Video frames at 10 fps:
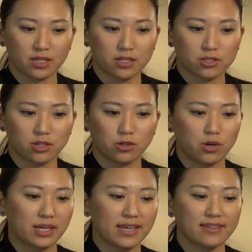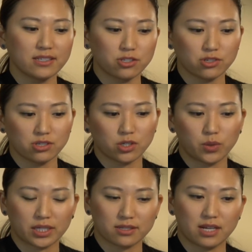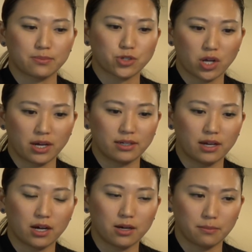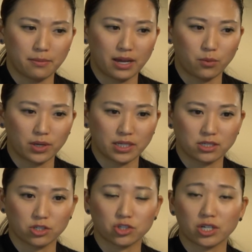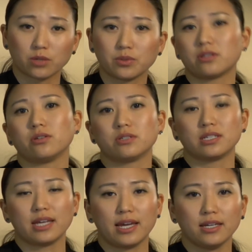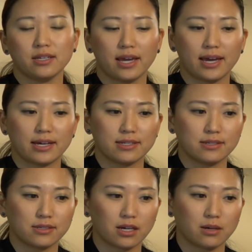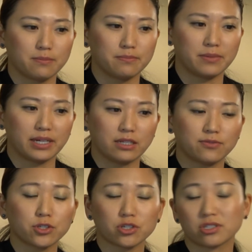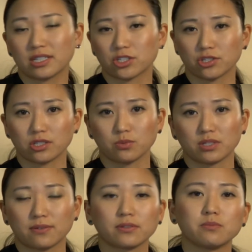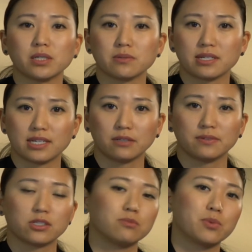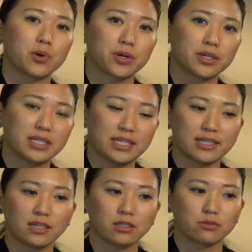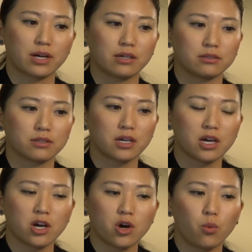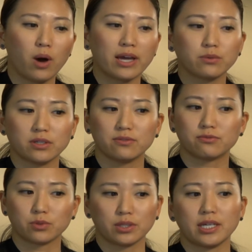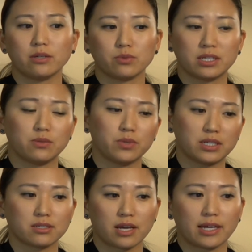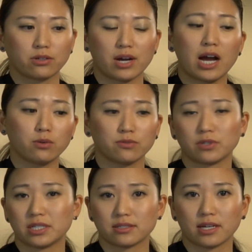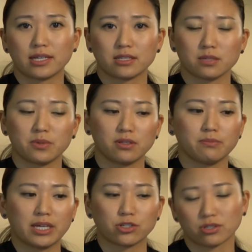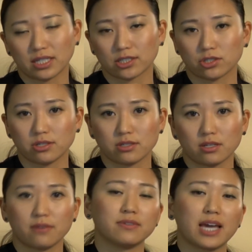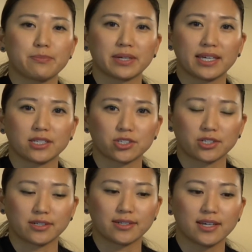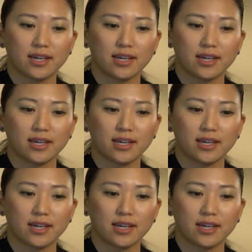So again, that's just a quick snapshot I wanted to share with you today. And in future sessions, we'll definitely be able to delve into more detail around why we've really redesigned, or how we've redesigned some of the major sections of the application,